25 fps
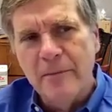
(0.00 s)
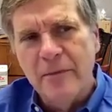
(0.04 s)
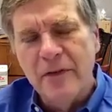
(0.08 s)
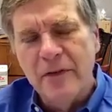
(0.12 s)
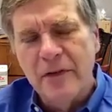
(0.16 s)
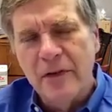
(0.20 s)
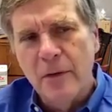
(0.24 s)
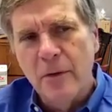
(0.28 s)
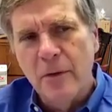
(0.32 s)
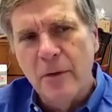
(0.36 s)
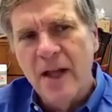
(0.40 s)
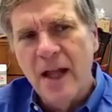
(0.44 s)

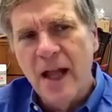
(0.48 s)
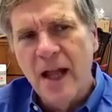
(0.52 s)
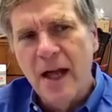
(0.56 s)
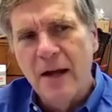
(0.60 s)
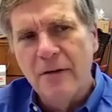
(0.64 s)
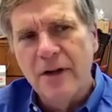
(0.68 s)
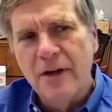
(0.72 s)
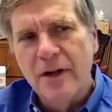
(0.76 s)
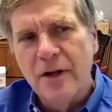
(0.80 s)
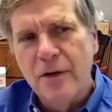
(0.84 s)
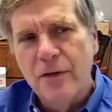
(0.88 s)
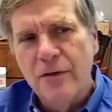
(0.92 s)
So we
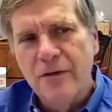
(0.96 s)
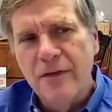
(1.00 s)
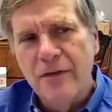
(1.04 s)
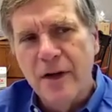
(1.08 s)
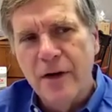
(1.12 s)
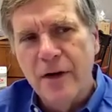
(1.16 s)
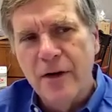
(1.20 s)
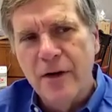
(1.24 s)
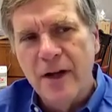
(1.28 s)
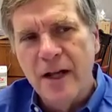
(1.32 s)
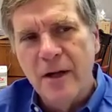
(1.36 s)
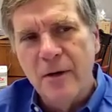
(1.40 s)
have a new
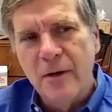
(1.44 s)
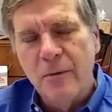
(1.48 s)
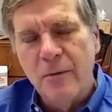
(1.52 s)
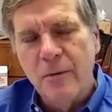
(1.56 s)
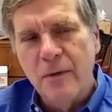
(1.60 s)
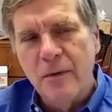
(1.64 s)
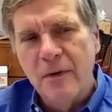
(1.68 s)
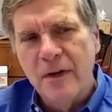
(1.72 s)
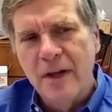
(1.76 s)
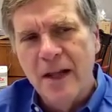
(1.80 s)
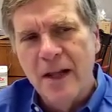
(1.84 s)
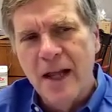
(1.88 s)
variant
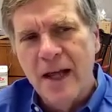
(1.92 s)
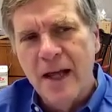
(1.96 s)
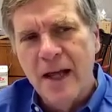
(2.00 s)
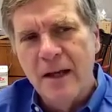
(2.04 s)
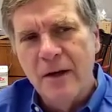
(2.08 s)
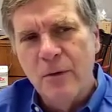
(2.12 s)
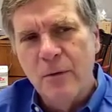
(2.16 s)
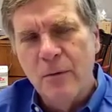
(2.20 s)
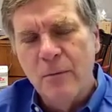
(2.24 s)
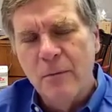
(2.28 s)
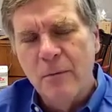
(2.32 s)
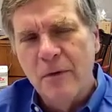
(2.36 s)

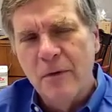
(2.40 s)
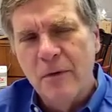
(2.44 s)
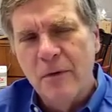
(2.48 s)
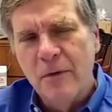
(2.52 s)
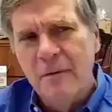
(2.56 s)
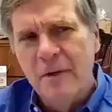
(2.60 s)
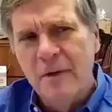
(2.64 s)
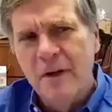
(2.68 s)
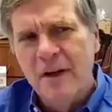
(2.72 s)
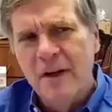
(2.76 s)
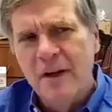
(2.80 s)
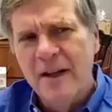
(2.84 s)
that
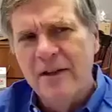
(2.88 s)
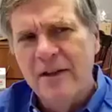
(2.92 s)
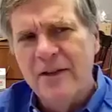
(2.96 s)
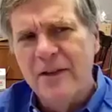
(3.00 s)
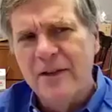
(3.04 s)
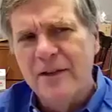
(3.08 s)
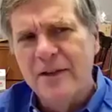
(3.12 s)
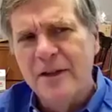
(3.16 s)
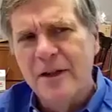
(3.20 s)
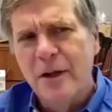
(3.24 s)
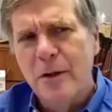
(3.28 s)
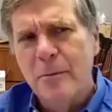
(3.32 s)
is
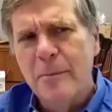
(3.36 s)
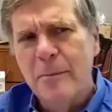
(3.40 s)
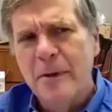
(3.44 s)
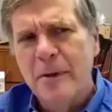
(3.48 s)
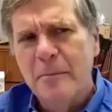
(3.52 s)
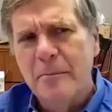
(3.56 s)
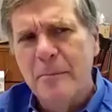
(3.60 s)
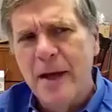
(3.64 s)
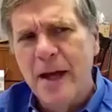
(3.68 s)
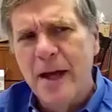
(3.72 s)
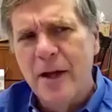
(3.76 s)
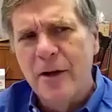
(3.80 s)
a little
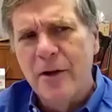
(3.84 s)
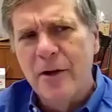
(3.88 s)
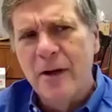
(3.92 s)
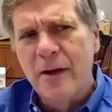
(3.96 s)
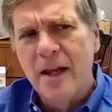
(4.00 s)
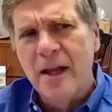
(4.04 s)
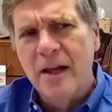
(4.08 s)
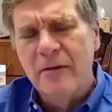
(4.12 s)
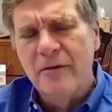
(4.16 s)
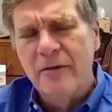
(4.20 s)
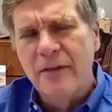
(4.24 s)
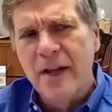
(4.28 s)
bit better
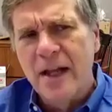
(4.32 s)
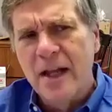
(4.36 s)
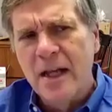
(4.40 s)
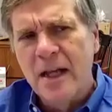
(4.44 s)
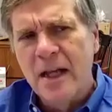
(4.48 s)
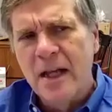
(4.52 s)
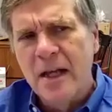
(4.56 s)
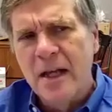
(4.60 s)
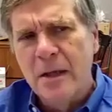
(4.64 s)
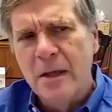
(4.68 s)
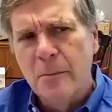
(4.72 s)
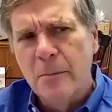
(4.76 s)
at
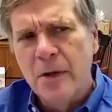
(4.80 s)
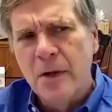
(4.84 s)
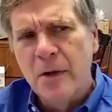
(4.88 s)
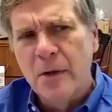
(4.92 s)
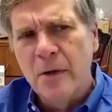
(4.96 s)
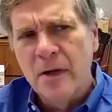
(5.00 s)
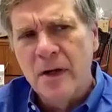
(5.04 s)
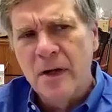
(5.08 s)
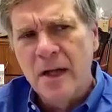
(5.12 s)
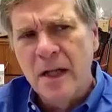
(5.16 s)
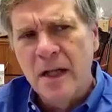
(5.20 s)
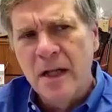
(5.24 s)
evading
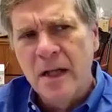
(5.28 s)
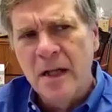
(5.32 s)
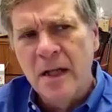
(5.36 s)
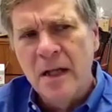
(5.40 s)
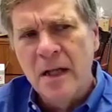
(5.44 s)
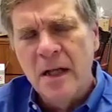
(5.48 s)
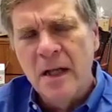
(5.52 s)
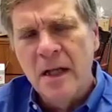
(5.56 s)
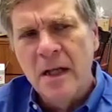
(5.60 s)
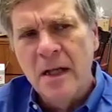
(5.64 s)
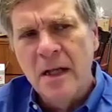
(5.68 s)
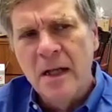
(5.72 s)
immunity.
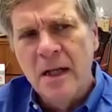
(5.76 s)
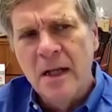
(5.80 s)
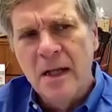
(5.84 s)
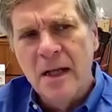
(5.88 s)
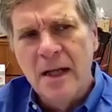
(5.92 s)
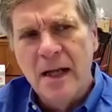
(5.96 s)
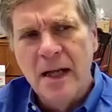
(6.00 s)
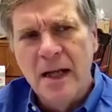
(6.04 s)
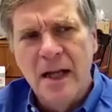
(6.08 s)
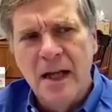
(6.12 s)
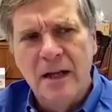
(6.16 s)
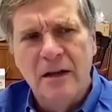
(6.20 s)

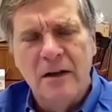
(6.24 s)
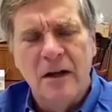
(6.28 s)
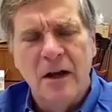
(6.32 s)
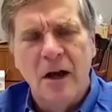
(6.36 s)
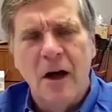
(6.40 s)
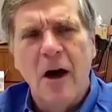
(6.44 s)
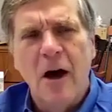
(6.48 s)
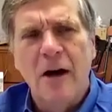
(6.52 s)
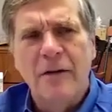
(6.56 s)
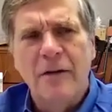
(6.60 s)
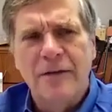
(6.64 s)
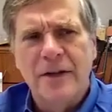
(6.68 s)
And
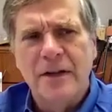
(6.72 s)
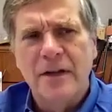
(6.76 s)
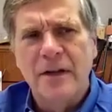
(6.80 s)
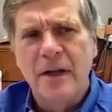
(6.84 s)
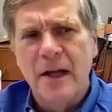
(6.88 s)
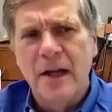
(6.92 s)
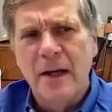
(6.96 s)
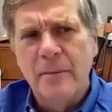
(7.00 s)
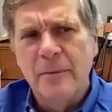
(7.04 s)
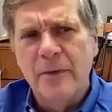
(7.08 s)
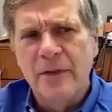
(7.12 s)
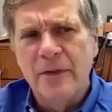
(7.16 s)

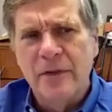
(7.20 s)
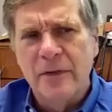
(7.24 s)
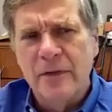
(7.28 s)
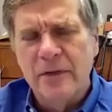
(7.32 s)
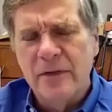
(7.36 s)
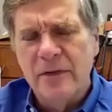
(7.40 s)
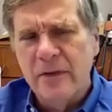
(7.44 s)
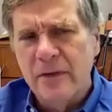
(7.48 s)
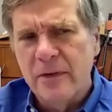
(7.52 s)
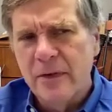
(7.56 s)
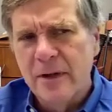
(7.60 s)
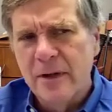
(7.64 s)
oftentimes,
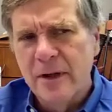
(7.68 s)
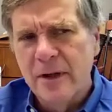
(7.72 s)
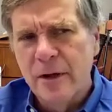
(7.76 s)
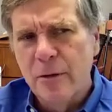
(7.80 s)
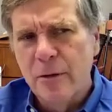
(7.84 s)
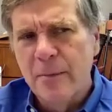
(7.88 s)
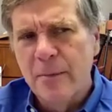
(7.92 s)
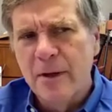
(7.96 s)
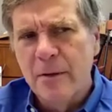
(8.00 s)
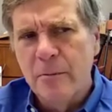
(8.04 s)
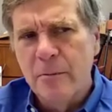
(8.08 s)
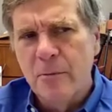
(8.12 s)
they're a little
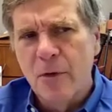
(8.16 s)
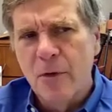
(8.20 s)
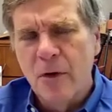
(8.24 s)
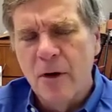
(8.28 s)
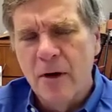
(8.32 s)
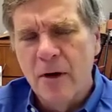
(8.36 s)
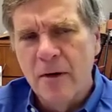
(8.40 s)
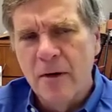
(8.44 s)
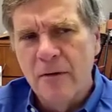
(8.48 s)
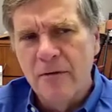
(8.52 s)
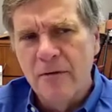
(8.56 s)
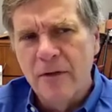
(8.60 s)
bit
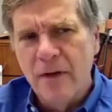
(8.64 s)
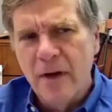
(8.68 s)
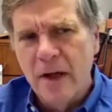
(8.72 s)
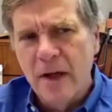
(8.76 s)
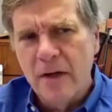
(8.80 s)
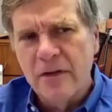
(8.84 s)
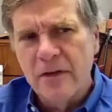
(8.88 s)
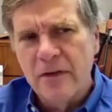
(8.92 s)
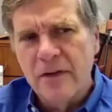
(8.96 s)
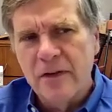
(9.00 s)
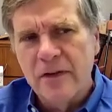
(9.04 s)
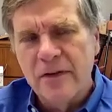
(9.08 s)
more
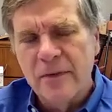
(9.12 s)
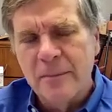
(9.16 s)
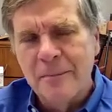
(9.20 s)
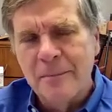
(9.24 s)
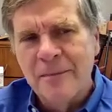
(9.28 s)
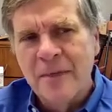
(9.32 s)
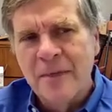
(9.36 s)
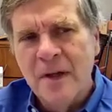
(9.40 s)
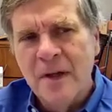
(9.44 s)
infectious.